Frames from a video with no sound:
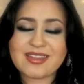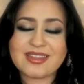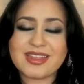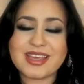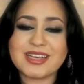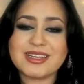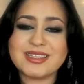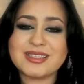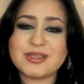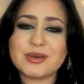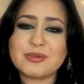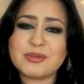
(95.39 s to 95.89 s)

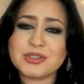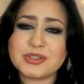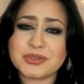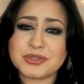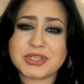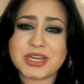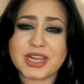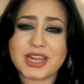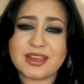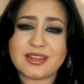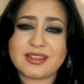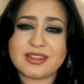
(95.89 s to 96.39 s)
Thanks so much
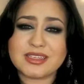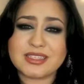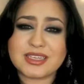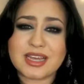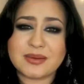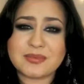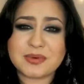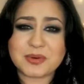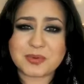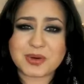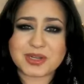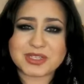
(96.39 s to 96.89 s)
for taking the
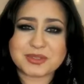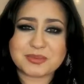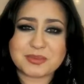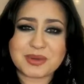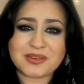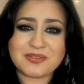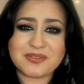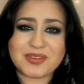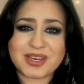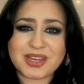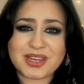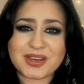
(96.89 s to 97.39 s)
time to watch
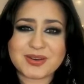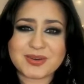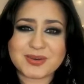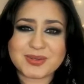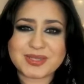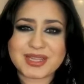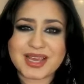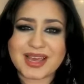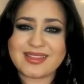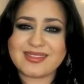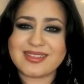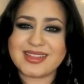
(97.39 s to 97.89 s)
my
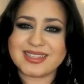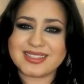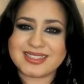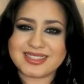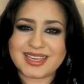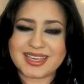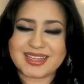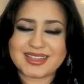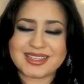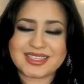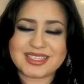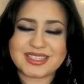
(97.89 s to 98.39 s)
videos, and let's
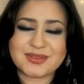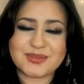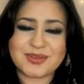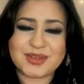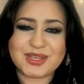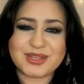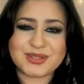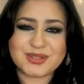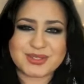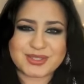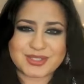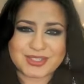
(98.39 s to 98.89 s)
get this
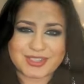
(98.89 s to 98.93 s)
video